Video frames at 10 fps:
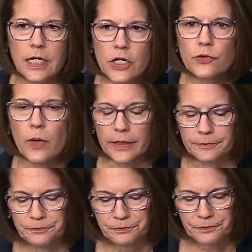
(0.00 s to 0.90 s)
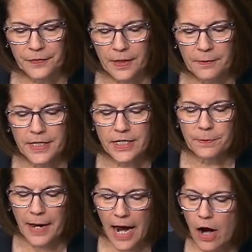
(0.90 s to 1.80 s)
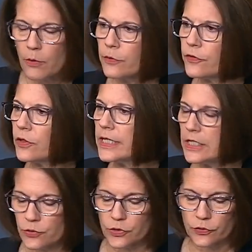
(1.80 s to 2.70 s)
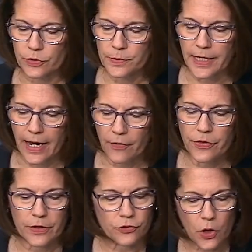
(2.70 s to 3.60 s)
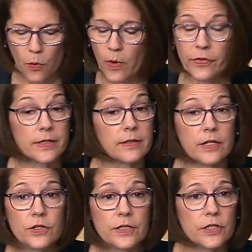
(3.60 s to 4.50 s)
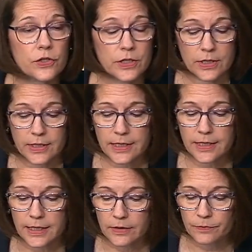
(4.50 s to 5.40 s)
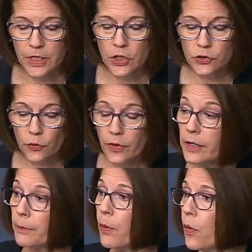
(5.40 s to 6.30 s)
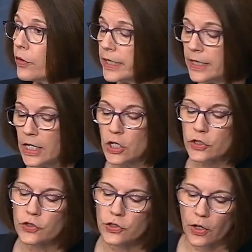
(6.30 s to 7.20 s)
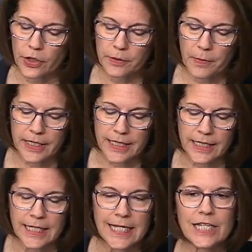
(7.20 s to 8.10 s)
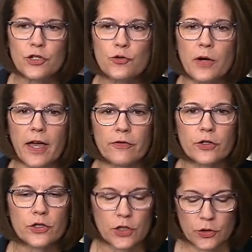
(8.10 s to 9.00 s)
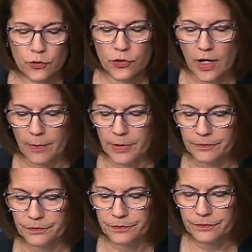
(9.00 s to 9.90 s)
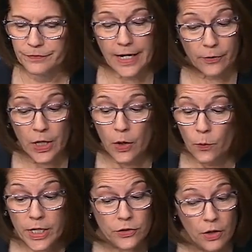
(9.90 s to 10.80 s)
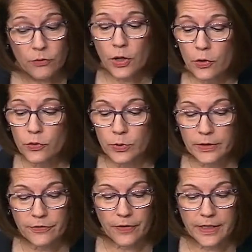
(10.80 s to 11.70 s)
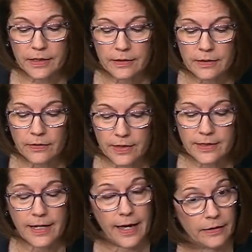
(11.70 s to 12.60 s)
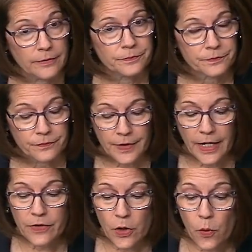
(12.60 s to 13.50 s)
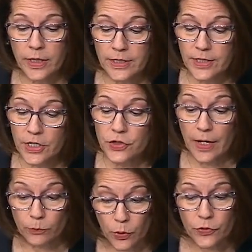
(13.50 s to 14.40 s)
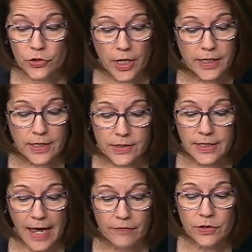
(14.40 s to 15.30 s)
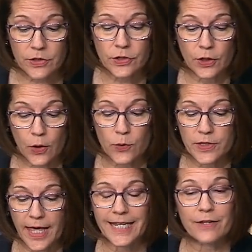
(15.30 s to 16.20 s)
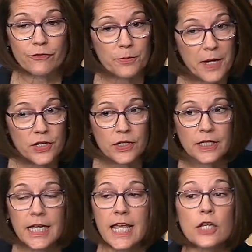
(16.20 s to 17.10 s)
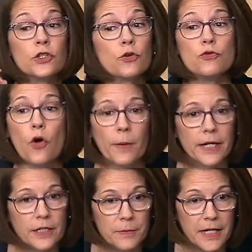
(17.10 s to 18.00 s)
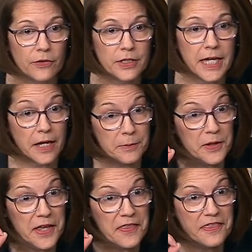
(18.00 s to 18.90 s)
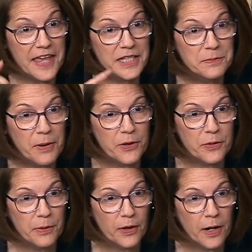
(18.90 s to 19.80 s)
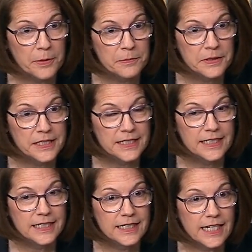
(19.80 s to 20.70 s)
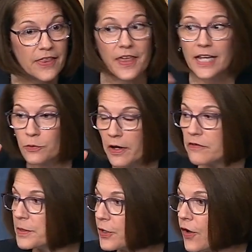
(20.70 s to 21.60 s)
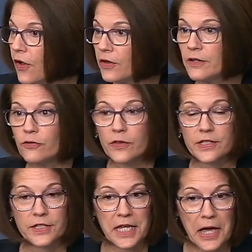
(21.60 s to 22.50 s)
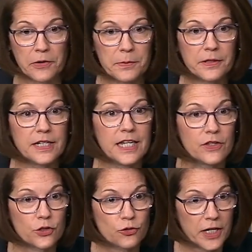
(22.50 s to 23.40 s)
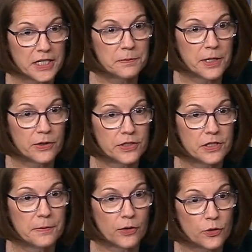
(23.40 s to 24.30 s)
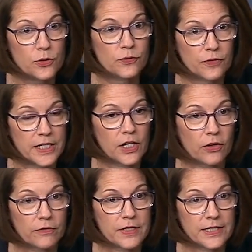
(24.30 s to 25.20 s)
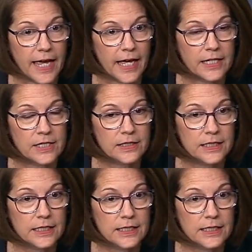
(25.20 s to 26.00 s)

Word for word: Here's why. Because powerful interest groups out there don't want this legislation to succeed. So they are pouring dark money into efforts to stop it. Now, we don't know who really funded this ad, and the organization that wrote the check doesn't have to disclose that information. And so nobody can be held accountable, and that's part of the problem. And that's why I've been calling for this accountability and this transparency about who's funding all of these ads.